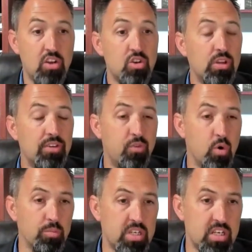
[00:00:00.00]
Newly
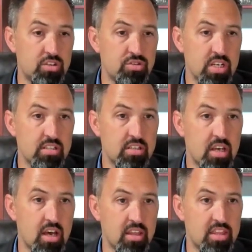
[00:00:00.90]
formed district
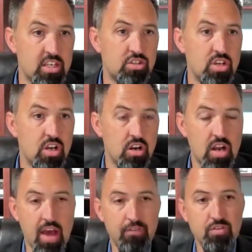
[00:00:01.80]
this
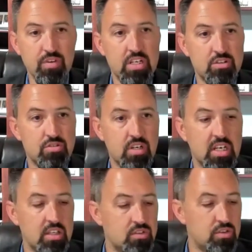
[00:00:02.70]
year after
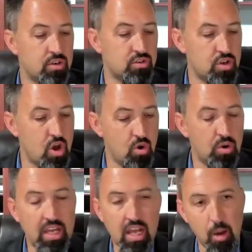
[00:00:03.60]
redistricting, so there's
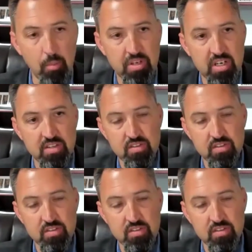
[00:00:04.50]
no incumbent.